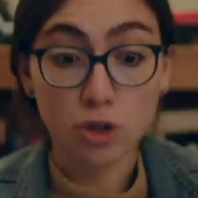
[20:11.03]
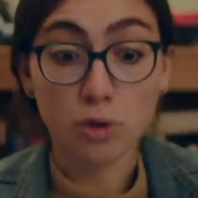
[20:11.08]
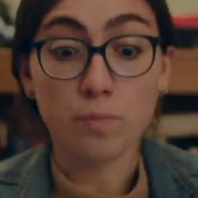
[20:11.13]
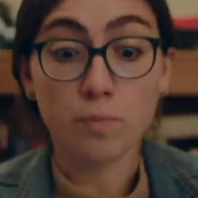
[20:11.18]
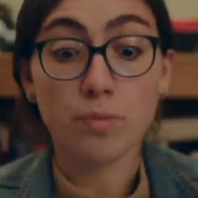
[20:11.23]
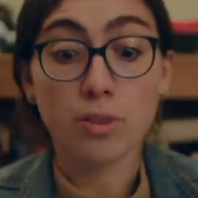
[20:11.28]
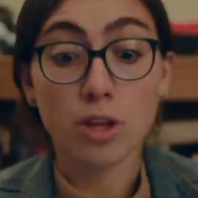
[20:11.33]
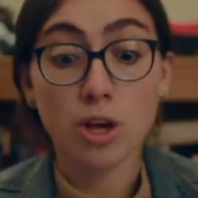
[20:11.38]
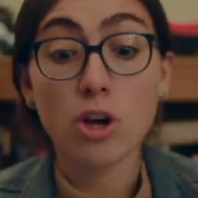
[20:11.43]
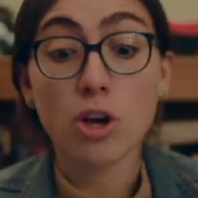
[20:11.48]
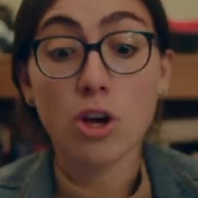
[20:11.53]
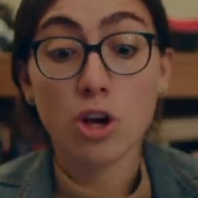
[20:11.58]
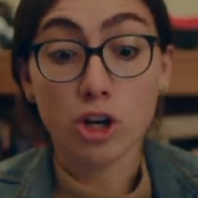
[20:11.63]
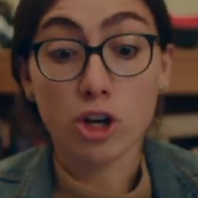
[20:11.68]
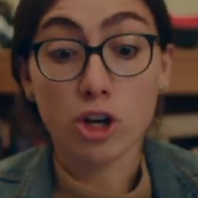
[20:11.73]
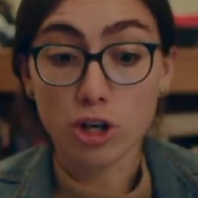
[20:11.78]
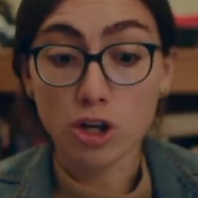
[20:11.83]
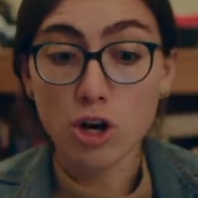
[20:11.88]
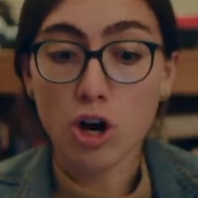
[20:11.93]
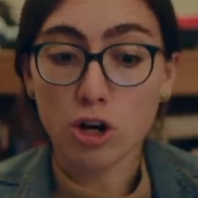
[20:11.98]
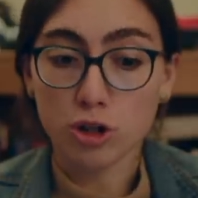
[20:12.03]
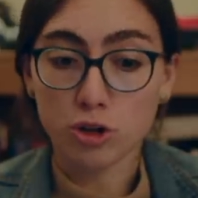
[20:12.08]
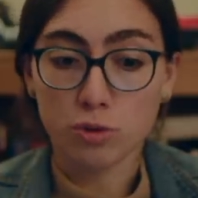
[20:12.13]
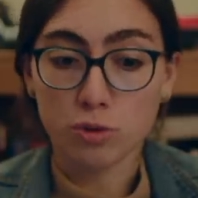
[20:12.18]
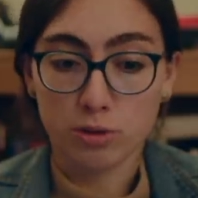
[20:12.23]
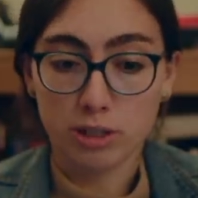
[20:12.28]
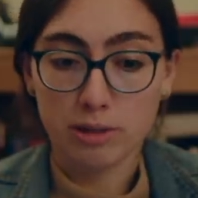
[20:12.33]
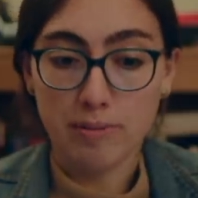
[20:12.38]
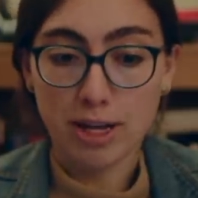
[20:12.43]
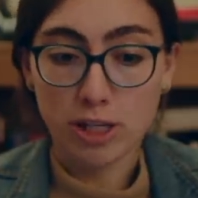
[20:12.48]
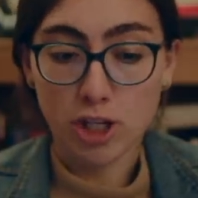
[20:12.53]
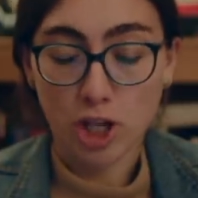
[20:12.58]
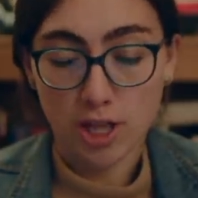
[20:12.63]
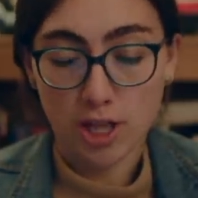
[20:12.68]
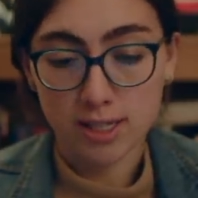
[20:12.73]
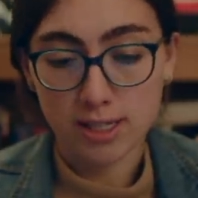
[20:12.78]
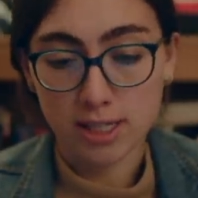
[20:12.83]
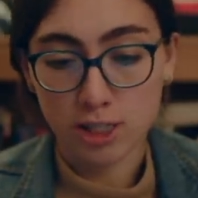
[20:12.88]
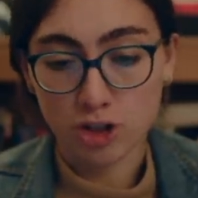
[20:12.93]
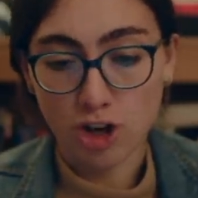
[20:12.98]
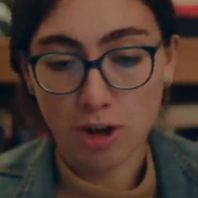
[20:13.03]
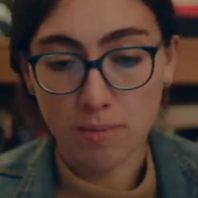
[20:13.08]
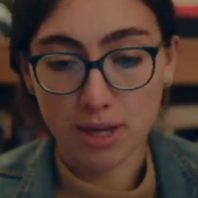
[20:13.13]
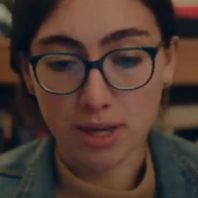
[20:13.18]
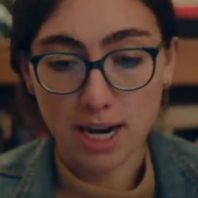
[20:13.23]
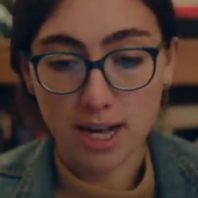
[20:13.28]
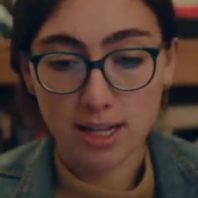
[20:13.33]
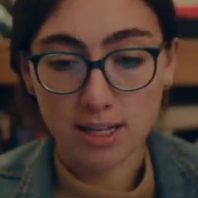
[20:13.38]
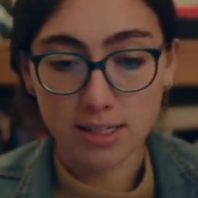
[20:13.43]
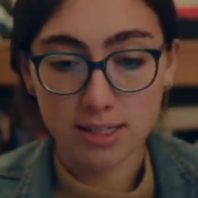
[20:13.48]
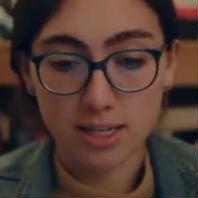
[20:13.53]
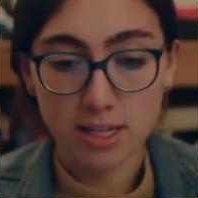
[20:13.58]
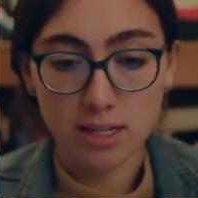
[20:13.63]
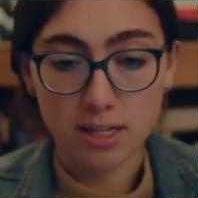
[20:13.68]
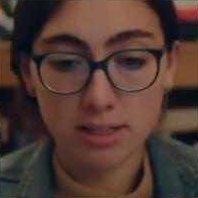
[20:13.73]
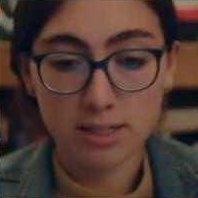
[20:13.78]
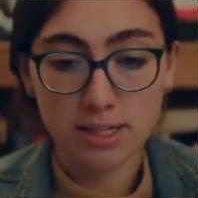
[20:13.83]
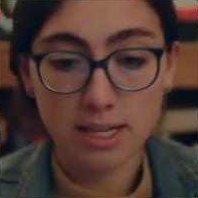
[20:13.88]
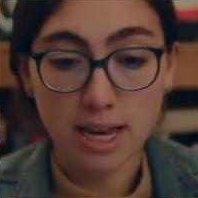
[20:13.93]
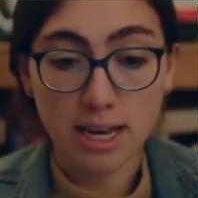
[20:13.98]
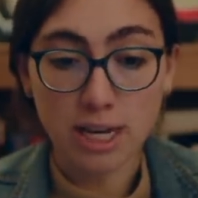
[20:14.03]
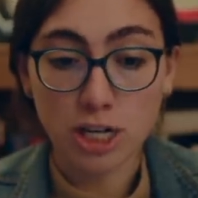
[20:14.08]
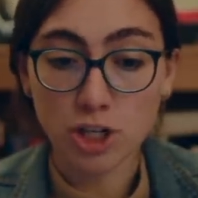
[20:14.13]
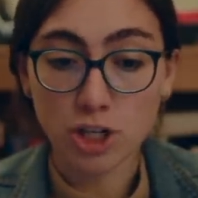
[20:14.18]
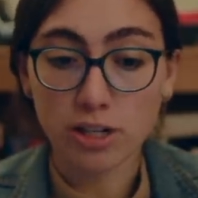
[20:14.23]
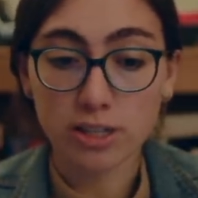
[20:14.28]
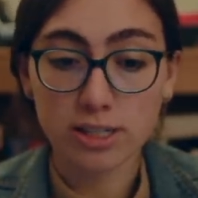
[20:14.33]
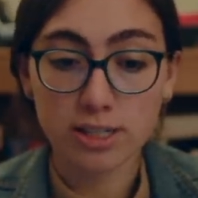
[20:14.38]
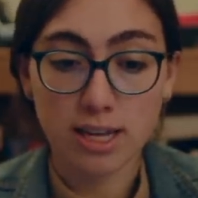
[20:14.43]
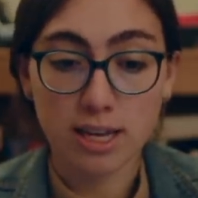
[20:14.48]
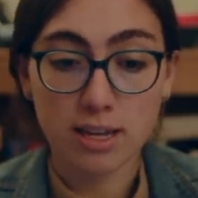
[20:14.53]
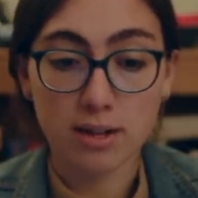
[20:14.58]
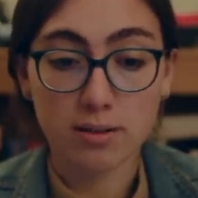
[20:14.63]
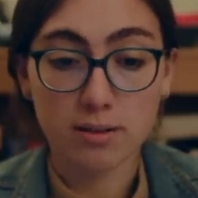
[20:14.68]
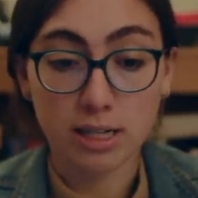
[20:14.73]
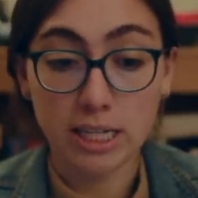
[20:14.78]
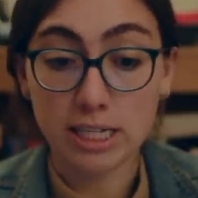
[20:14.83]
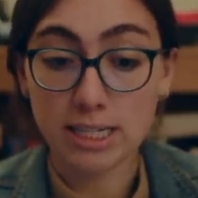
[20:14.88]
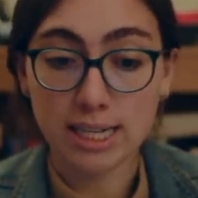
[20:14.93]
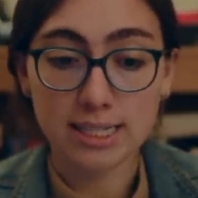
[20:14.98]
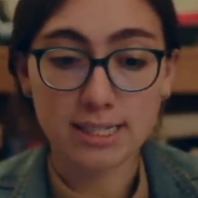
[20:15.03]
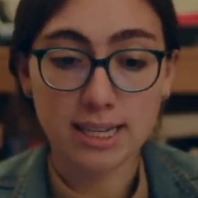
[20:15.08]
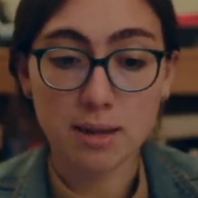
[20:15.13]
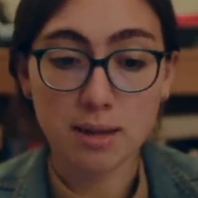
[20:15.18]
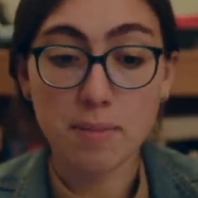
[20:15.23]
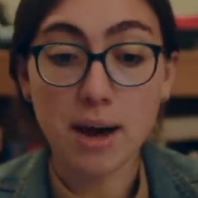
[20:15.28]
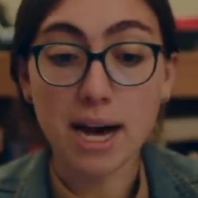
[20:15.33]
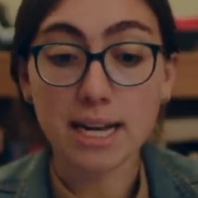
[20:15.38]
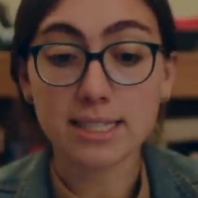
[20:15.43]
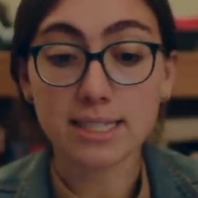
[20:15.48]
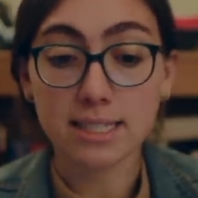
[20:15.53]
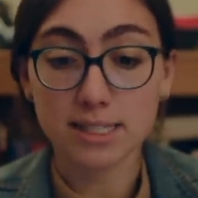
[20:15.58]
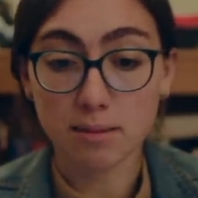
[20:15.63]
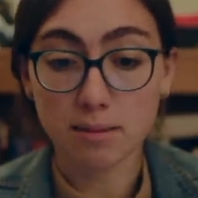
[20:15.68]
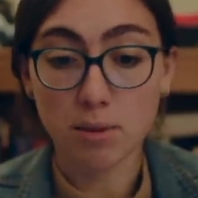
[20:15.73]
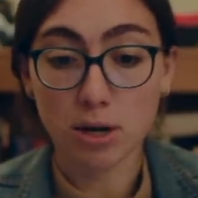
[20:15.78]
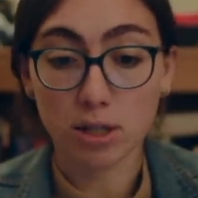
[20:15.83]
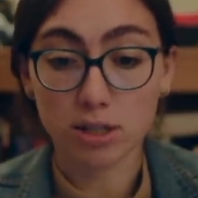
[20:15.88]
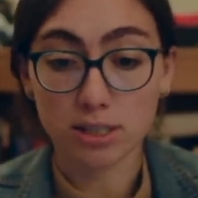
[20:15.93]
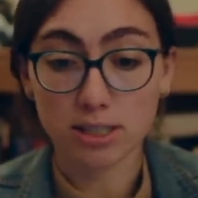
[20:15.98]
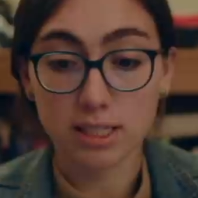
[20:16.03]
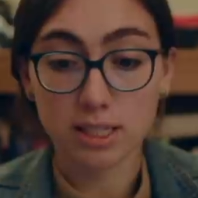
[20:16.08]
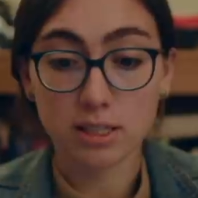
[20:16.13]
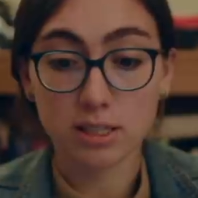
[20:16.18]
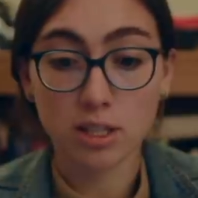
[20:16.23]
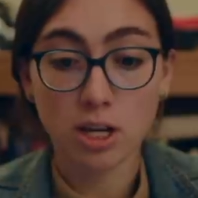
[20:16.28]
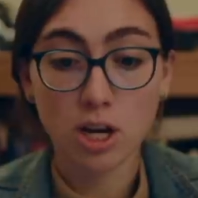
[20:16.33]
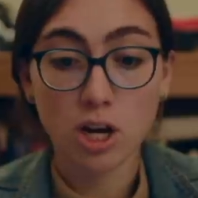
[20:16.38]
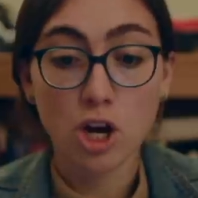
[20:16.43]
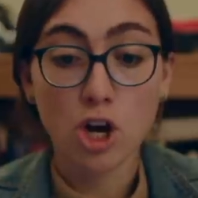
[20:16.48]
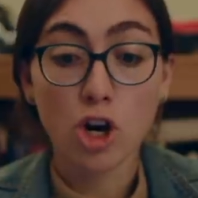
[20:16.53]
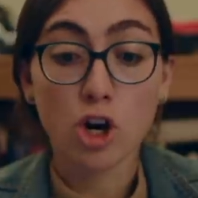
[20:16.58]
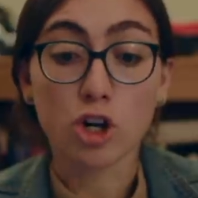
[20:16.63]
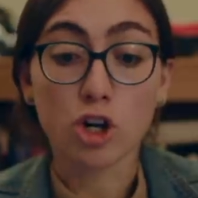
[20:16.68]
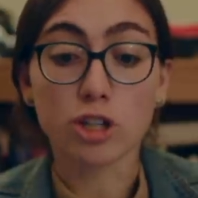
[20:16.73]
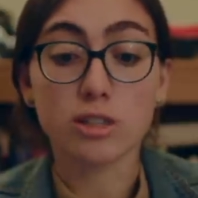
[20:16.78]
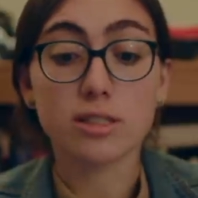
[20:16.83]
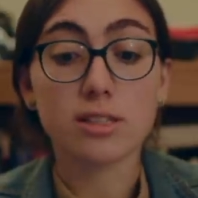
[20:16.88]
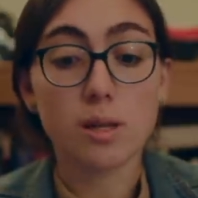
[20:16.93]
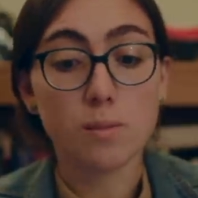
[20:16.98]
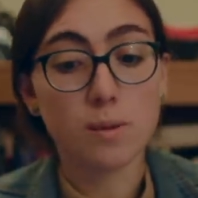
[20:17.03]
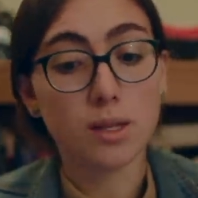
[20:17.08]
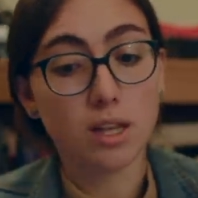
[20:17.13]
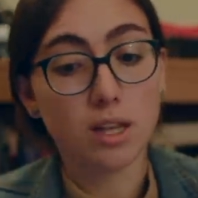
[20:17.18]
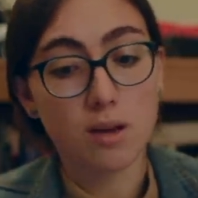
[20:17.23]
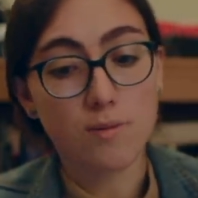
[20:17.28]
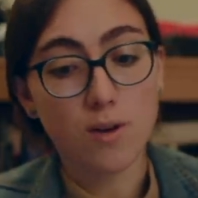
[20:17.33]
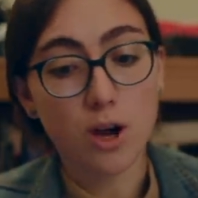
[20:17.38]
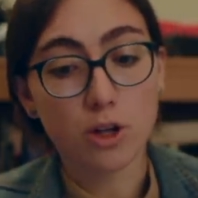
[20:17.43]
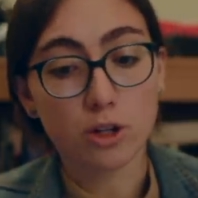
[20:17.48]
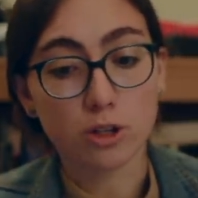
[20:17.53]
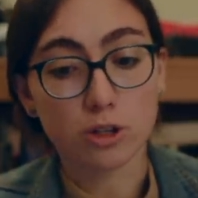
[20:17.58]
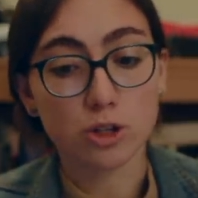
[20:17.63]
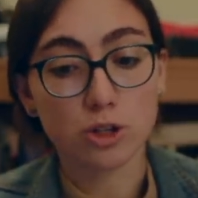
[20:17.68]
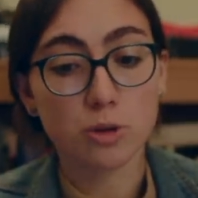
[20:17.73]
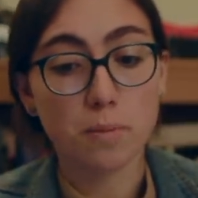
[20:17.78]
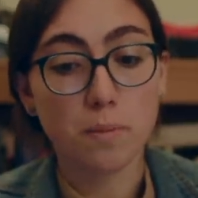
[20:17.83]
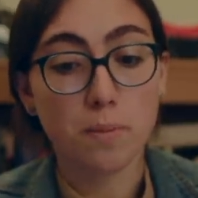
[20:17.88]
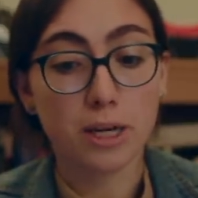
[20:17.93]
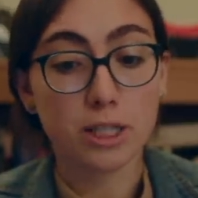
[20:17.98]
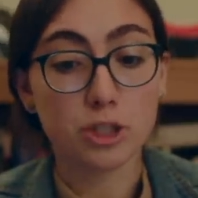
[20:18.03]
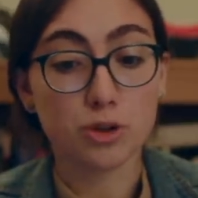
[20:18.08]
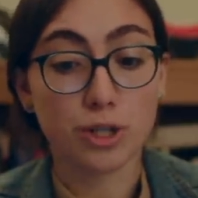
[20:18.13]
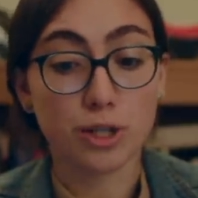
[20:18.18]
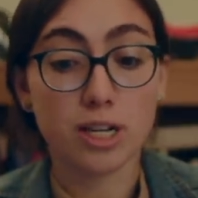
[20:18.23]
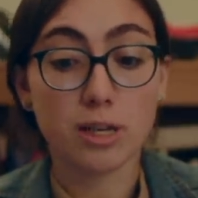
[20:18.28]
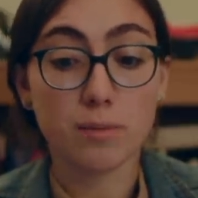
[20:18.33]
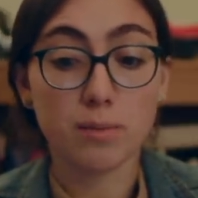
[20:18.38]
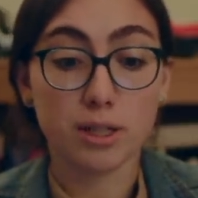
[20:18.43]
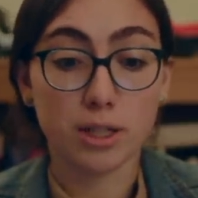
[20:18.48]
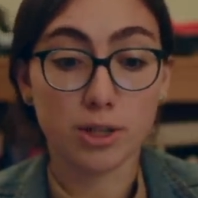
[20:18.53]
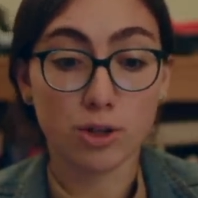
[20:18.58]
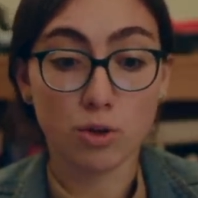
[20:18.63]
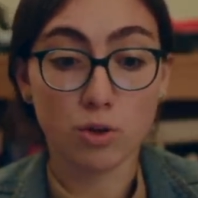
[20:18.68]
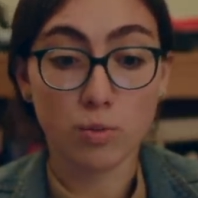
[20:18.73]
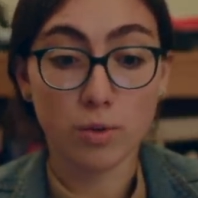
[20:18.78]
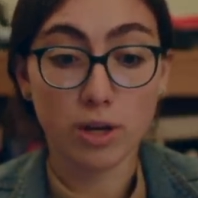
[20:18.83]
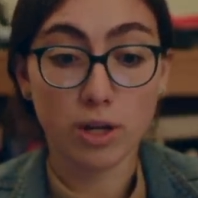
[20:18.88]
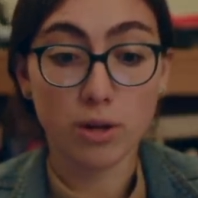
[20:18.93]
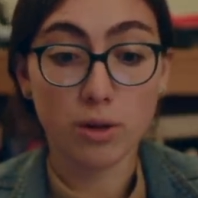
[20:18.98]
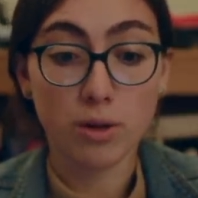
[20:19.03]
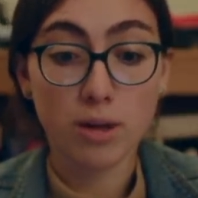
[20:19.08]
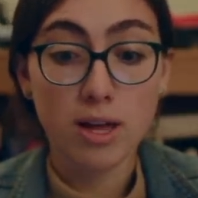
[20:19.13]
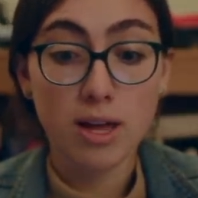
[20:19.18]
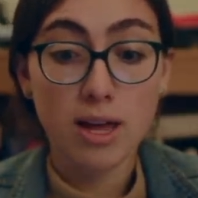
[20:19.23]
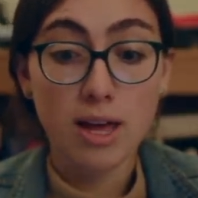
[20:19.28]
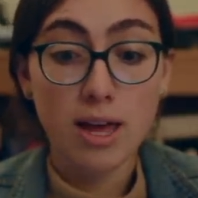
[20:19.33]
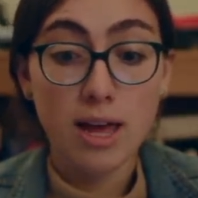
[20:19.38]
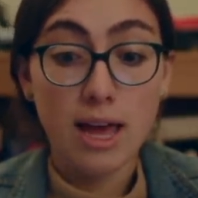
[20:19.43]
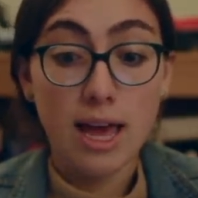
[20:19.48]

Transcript: So Erda also expands on this in his topic analysis, and he talks that he says that passing some policies hurts the ability of others by draining political will,